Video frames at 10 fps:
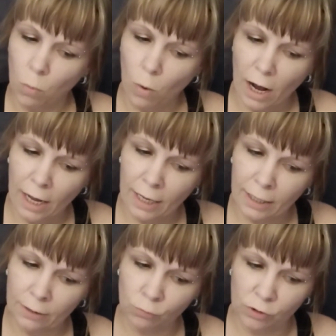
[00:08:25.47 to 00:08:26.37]

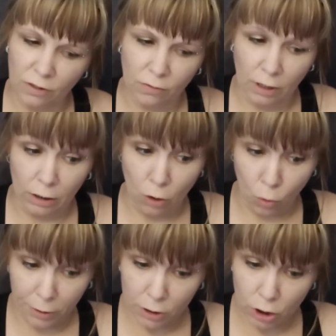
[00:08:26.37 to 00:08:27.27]
Why? Did they
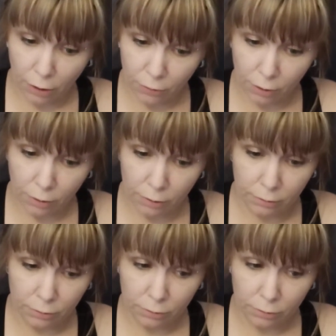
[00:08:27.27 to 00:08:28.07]
know each other?